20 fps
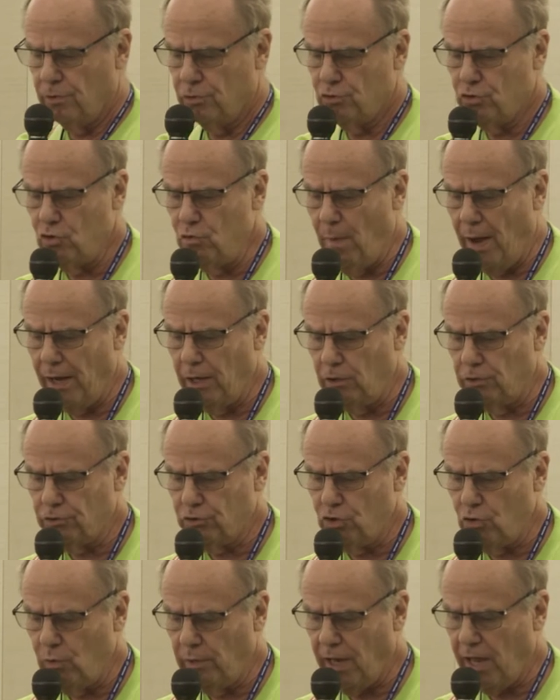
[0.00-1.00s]

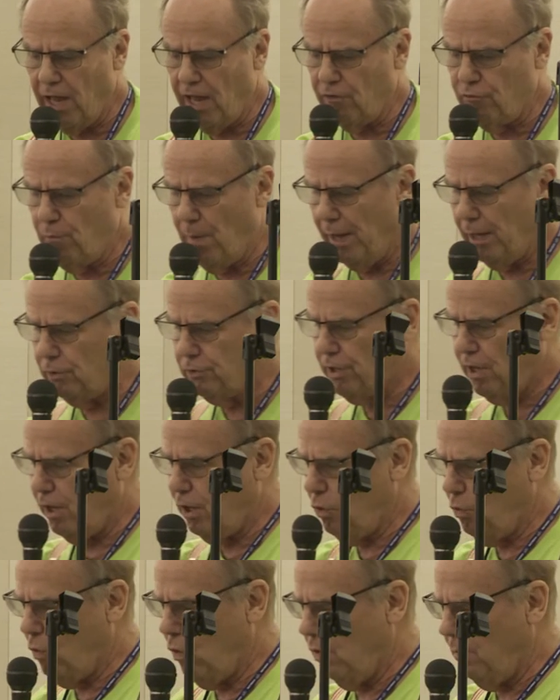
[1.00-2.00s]
2.5 mile
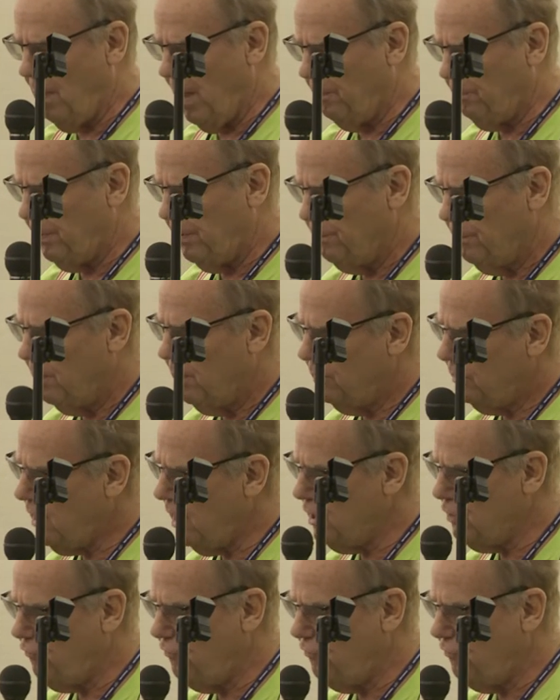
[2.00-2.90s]
tire warm-up, take